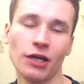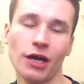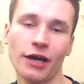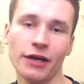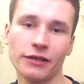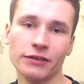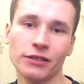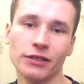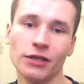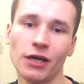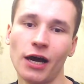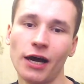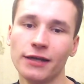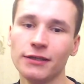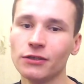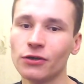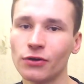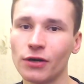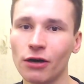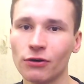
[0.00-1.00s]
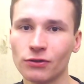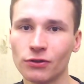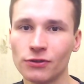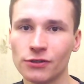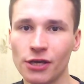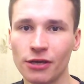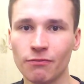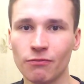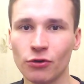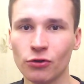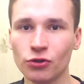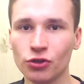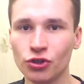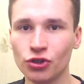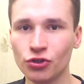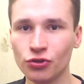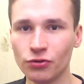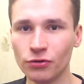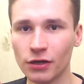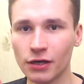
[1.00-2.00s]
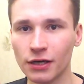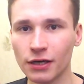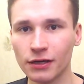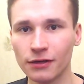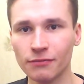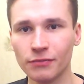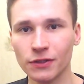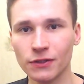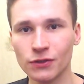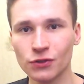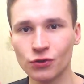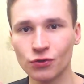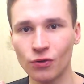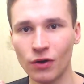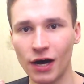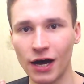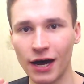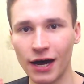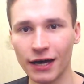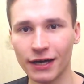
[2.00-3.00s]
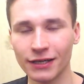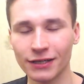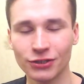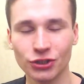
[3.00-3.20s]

I, I know how to say bonjour, bonsoir,